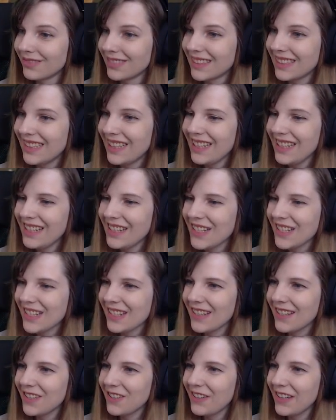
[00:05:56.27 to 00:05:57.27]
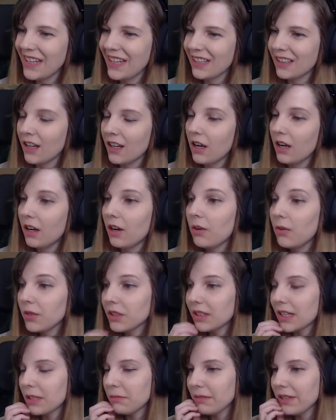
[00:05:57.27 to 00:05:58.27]
Hey, it's snowing. Oh,
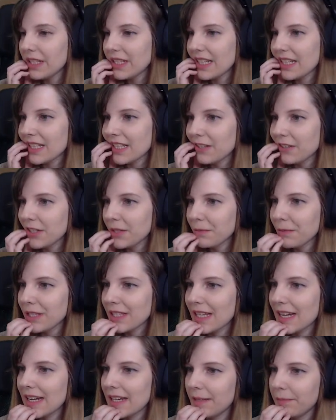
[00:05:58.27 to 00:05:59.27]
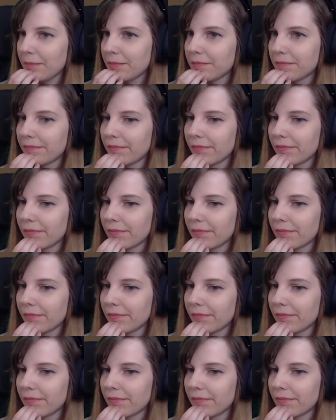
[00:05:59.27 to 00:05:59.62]
that means it's Christmas time.